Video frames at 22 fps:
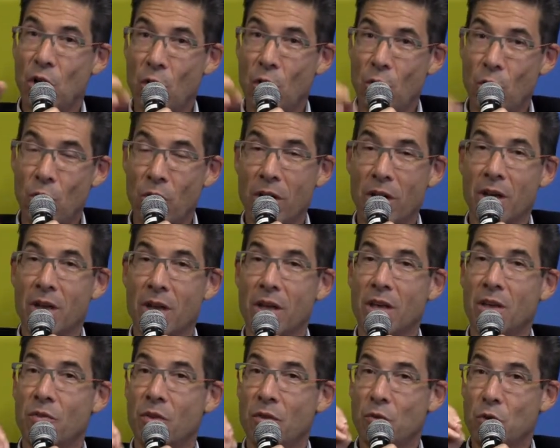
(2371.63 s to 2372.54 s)
So
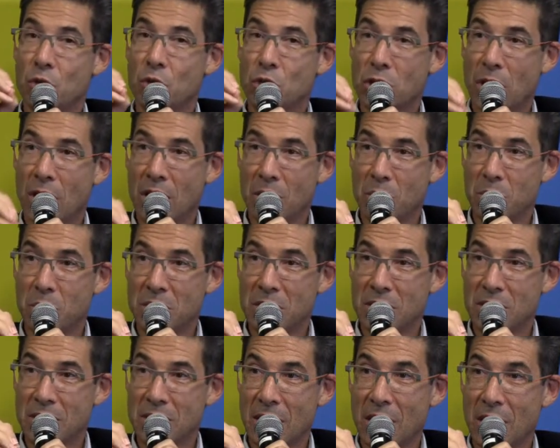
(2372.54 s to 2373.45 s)
even if your child
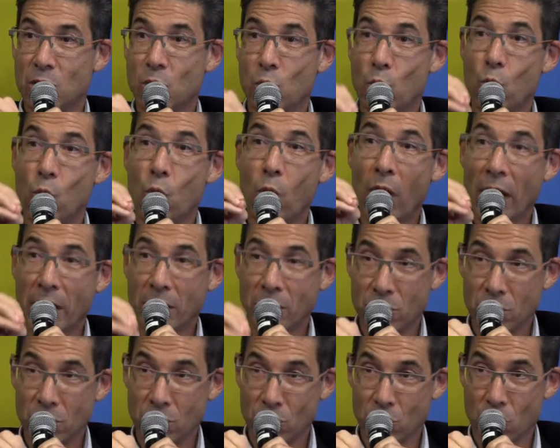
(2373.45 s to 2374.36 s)
misses out
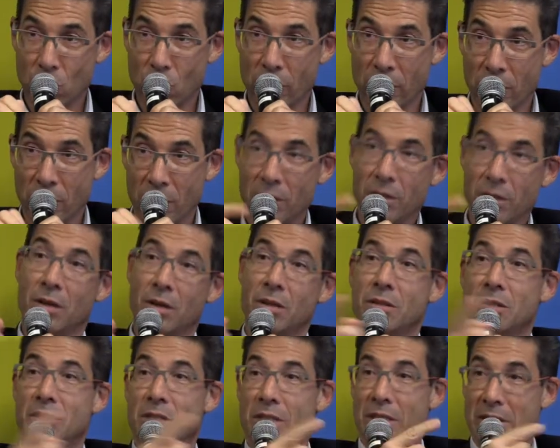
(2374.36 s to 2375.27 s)
one tutorial
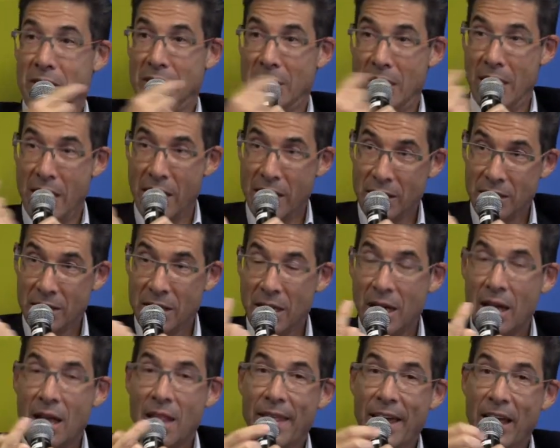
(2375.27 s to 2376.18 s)
on the 6
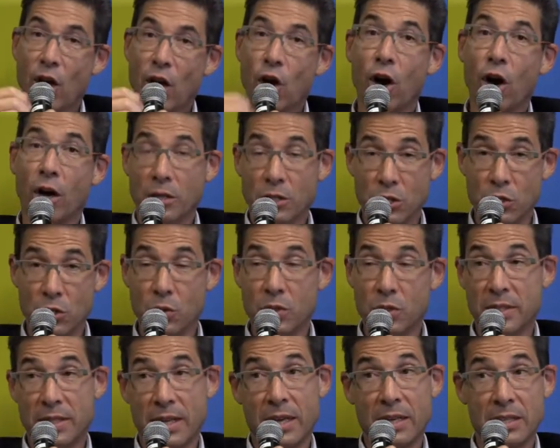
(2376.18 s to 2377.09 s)
days, they can't
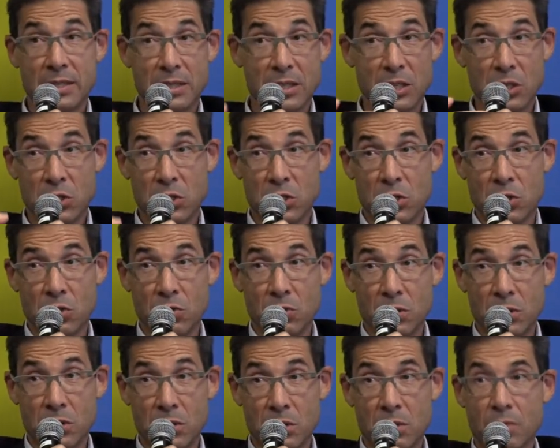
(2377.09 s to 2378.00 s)
use that as an
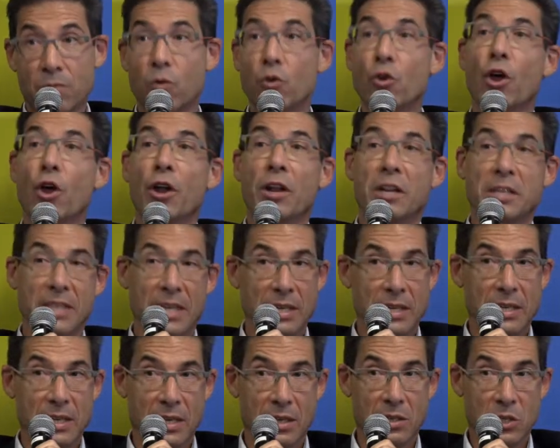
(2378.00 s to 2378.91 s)
excuse for not
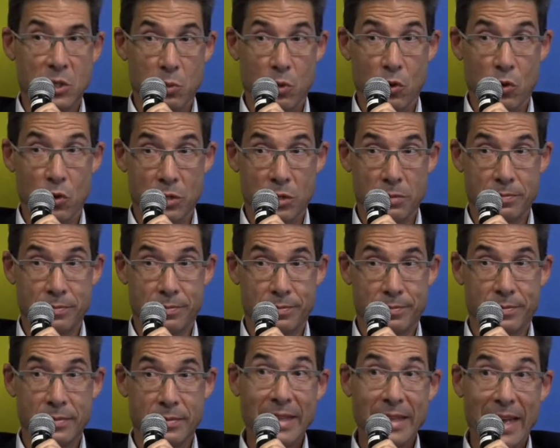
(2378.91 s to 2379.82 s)
attending sport.
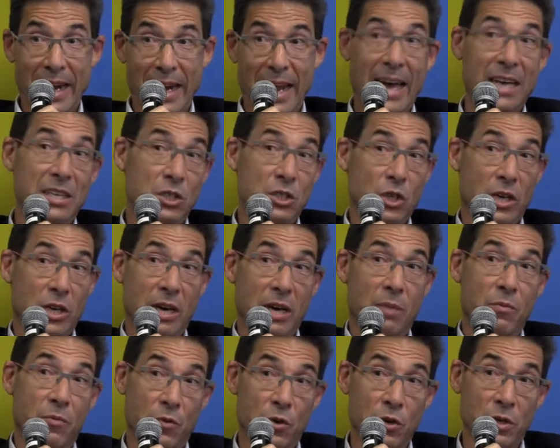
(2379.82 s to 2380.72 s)
That has to
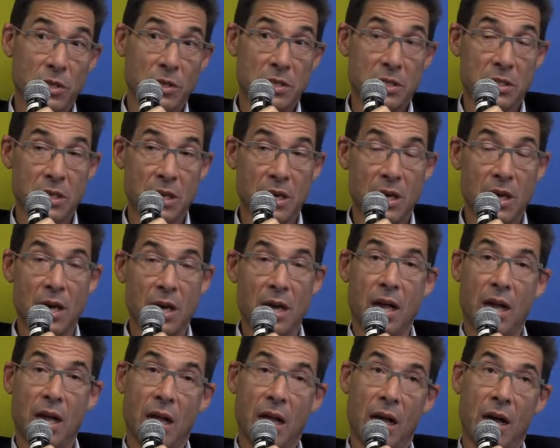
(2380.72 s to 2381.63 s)
come first,
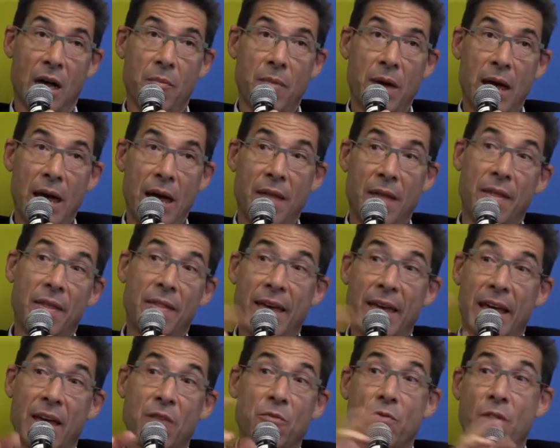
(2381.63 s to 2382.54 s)
and
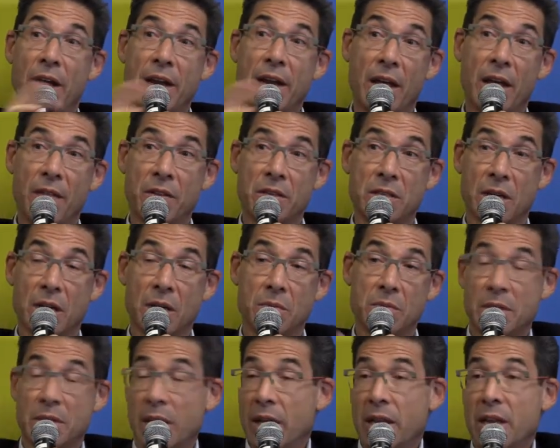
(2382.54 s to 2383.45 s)
then they can find out the
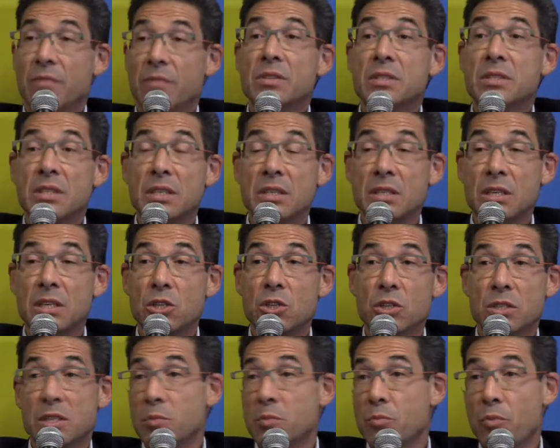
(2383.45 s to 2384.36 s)
times. They can even see
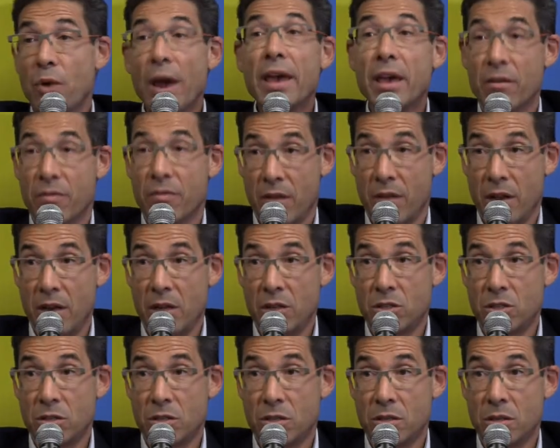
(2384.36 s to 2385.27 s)
teachers at break if they
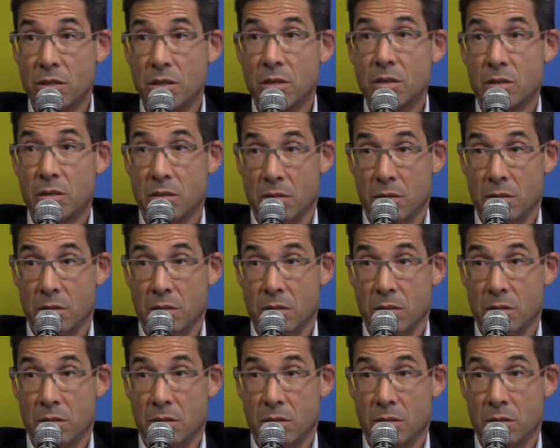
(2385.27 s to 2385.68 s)
need to.